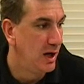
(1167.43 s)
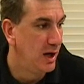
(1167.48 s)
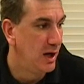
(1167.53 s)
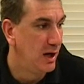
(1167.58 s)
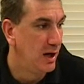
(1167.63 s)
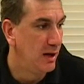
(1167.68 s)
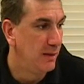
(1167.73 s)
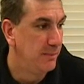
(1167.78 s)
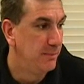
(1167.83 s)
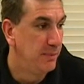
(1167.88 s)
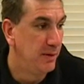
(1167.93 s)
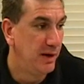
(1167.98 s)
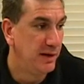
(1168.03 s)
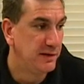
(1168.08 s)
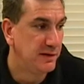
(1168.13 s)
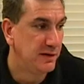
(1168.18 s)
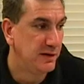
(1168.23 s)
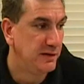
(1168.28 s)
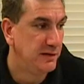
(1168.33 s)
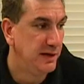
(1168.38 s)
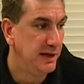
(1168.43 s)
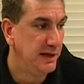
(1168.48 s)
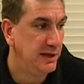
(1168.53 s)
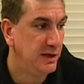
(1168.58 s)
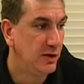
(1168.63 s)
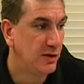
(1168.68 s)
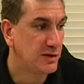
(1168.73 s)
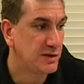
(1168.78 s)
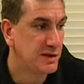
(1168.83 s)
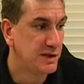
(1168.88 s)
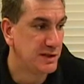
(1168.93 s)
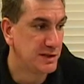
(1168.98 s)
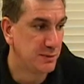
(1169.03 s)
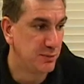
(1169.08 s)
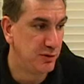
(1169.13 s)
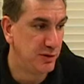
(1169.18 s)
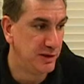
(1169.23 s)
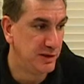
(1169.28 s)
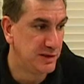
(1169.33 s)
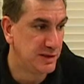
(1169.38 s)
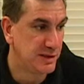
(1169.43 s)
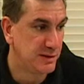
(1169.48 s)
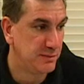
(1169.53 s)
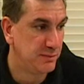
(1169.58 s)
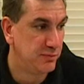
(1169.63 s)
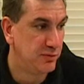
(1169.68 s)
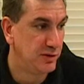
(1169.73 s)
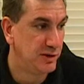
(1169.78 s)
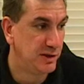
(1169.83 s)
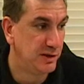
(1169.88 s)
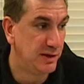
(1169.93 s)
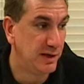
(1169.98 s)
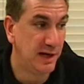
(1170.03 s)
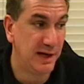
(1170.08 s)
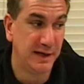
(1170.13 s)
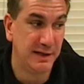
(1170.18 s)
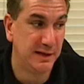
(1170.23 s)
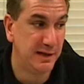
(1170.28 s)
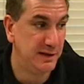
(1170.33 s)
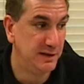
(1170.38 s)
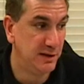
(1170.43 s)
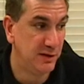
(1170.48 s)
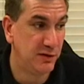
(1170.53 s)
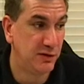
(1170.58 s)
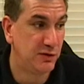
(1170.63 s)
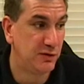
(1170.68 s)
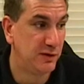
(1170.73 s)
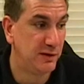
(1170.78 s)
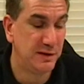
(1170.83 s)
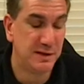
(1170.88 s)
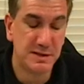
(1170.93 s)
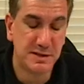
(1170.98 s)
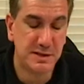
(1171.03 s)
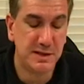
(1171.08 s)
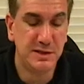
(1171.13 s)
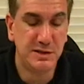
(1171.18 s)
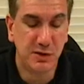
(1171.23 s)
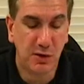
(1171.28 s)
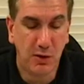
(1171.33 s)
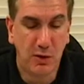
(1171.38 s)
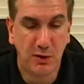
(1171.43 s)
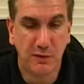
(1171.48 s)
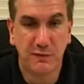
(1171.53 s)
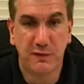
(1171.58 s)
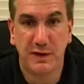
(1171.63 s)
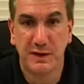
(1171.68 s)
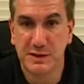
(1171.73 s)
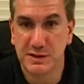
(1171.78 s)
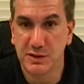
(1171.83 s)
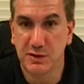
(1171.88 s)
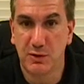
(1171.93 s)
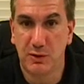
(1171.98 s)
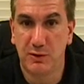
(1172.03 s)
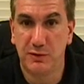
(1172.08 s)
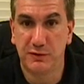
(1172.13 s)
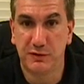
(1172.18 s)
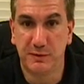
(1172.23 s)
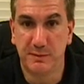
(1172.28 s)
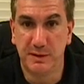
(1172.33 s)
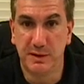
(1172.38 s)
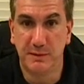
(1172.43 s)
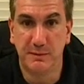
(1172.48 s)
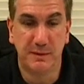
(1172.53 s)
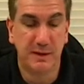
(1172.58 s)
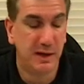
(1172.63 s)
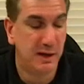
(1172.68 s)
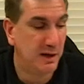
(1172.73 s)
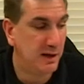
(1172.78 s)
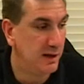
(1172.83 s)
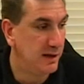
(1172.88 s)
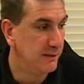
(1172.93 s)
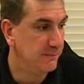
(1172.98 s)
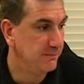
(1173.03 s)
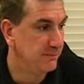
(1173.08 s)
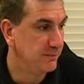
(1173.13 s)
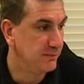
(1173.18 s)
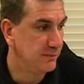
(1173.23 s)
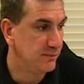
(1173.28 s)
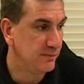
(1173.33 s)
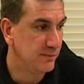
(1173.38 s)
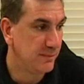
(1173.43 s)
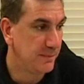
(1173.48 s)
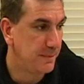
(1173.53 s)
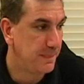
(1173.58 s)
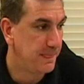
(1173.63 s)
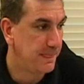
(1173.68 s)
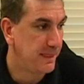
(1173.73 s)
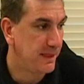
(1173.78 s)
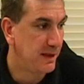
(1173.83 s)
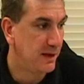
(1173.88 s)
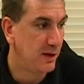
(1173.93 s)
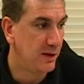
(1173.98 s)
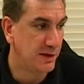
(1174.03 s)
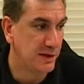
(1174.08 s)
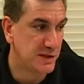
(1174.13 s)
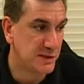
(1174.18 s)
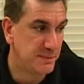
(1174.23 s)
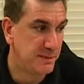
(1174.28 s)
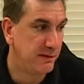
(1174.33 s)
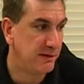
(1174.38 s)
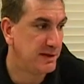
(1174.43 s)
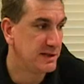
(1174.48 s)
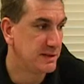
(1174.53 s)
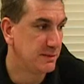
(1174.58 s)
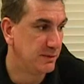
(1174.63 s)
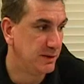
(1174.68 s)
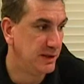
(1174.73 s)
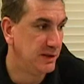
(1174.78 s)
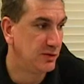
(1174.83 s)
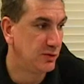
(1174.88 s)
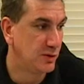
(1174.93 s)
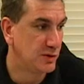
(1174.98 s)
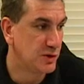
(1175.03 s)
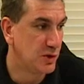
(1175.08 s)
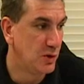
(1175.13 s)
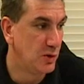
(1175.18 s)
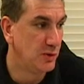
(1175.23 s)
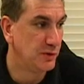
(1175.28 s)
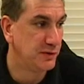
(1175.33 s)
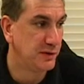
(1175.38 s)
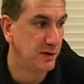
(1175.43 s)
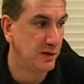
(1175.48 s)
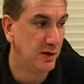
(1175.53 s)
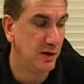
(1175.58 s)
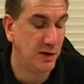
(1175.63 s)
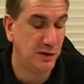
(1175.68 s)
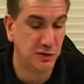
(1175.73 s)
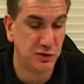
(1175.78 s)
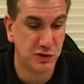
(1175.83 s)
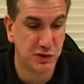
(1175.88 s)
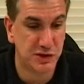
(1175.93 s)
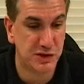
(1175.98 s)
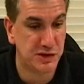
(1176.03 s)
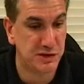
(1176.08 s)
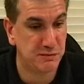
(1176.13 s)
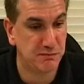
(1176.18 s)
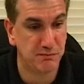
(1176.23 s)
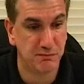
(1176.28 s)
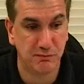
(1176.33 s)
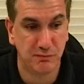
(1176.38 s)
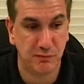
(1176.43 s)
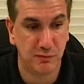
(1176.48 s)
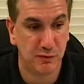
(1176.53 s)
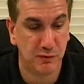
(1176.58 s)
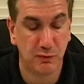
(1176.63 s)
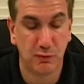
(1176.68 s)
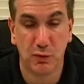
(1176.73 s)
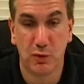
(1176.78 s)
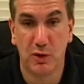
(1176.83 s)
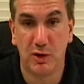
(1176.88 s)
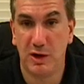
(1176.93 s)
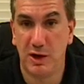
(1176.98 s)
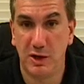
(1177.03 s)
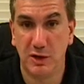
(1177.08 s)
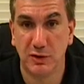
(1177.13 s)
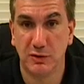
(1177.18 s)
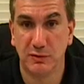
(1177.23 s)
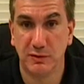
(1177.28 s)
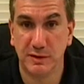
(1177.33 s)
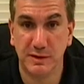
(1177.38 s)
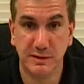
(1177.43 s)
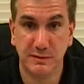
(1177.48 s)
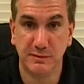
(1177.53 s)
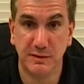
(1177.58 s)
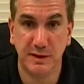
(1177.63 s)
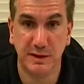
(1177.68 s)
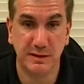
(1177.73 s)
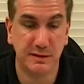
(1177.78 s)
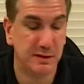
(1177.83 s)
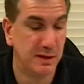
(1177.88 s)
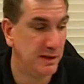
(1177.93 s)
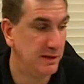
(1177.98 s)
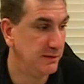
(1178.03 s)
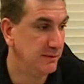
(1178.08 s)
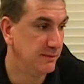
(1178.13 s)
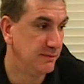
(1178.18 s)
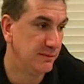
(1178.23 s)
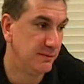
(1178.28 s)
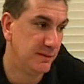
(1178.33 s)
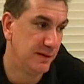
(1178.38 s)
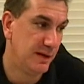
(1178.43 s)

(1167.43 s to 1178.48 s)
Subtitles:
But Danny Garcia is a pretty good guy. These are hard fights to call, some of them. On experience, I'm leaning towards Holt. On just raw hunger and